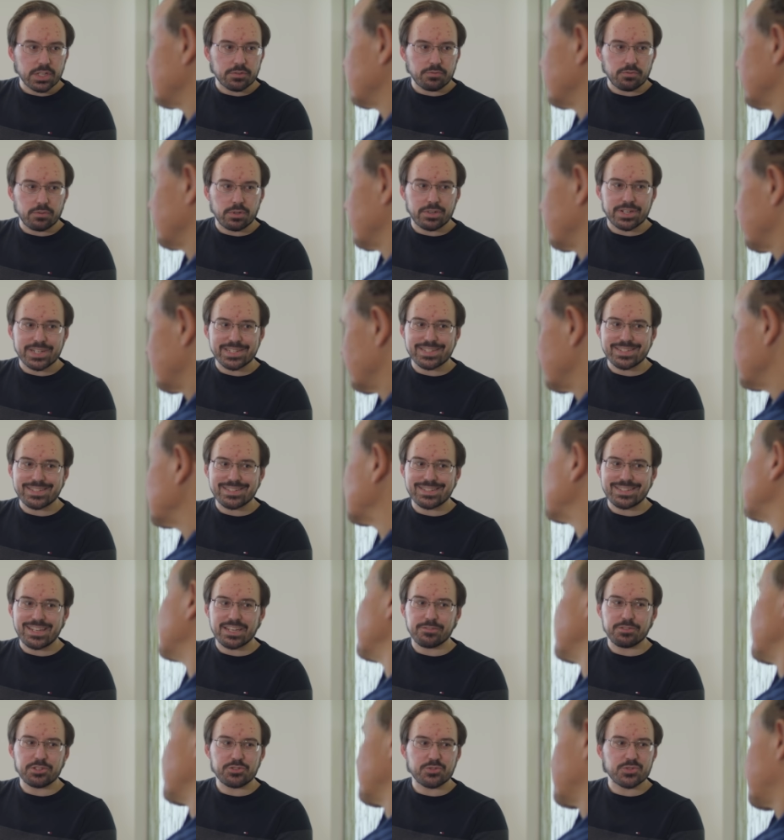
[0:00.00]
Antibody
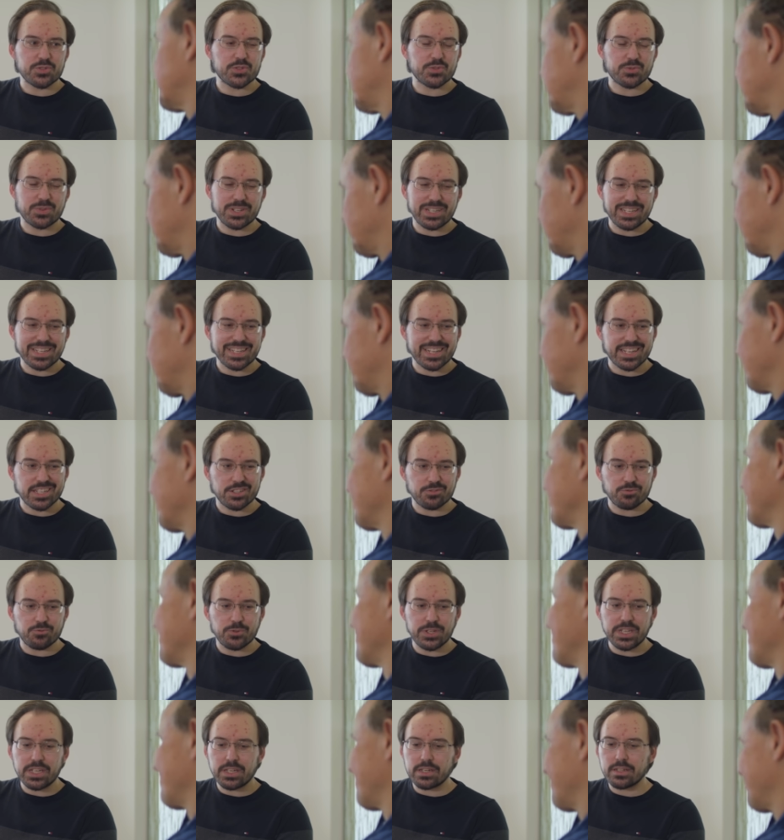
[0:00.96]
drugs that
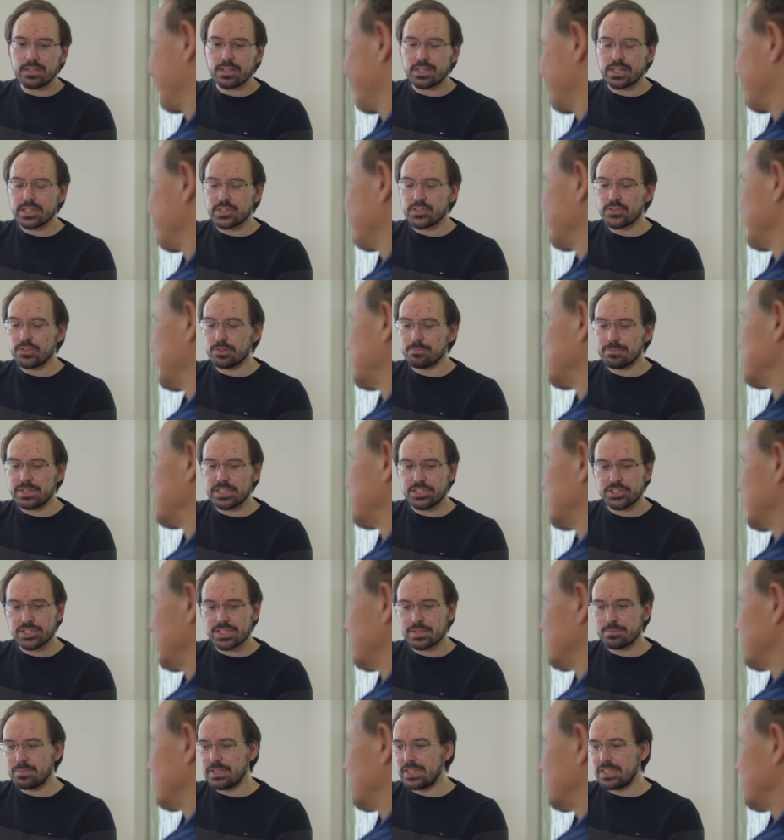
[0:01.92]
slow down the progression of